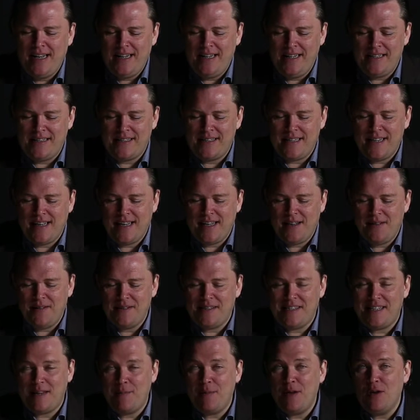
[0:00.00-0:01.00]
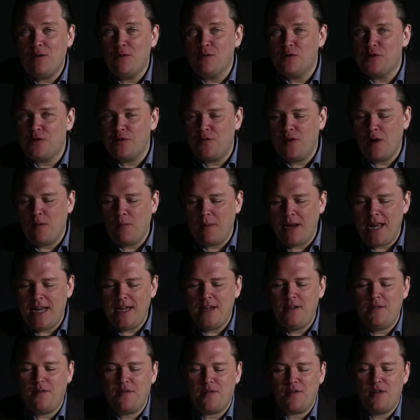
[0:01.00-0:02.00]
It's a Semillon Sauvignon
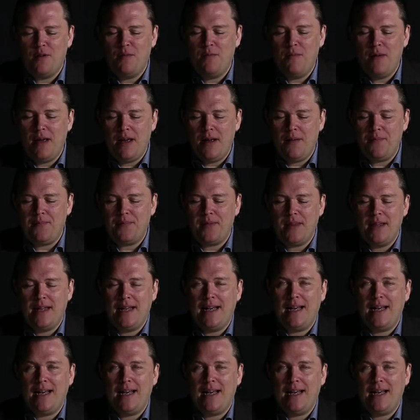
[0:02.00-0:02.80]
blend from the